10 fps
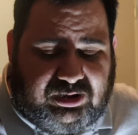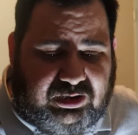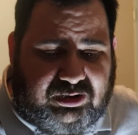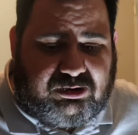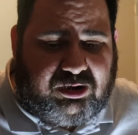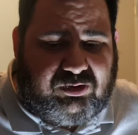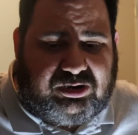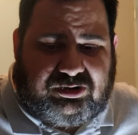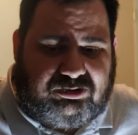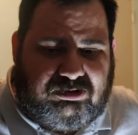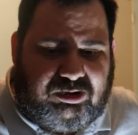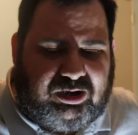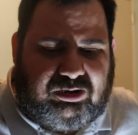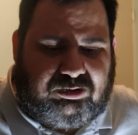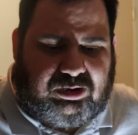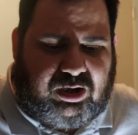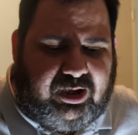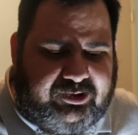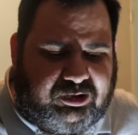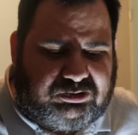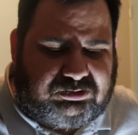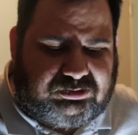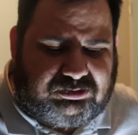I got no one to really rely on.